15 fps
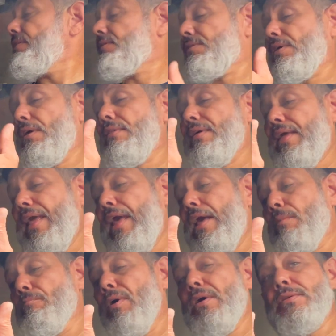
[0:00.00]
see the CAN
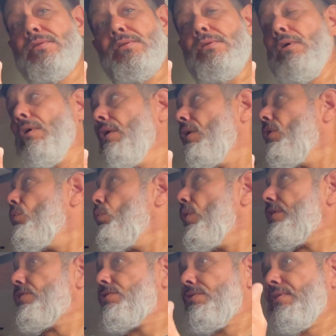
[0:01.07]
bus,
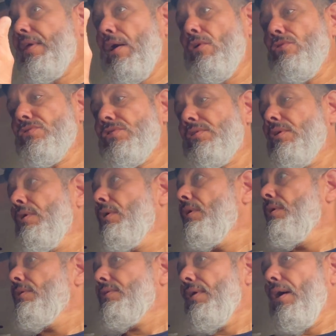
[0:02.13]
which tells
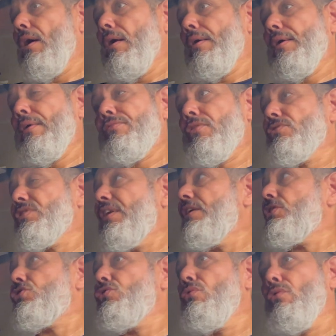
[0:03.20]
if there's an
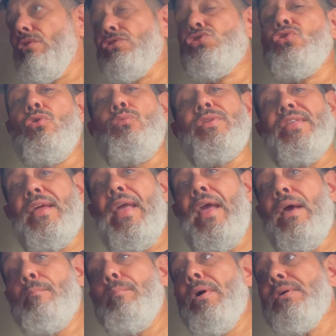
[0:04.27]
issue or short with the
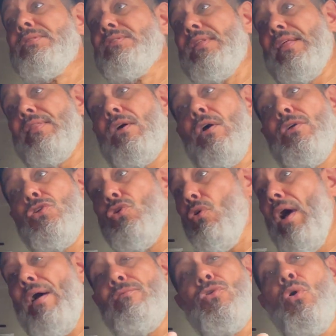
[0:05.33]
CAN bus that you don't
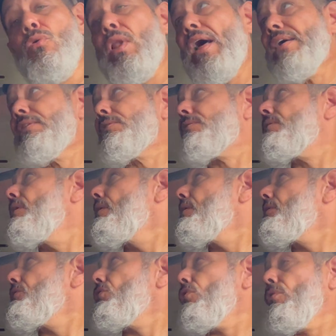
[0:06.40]
have no lights,
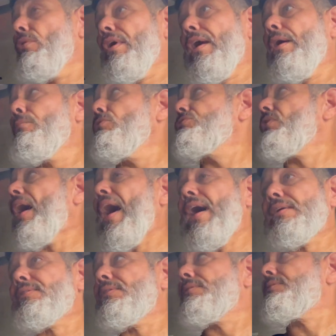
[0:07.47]
you're able to
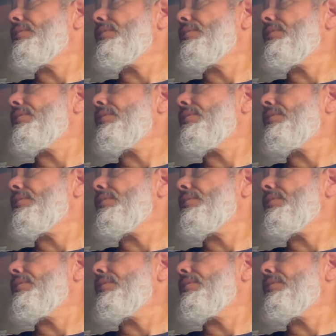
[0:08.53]
access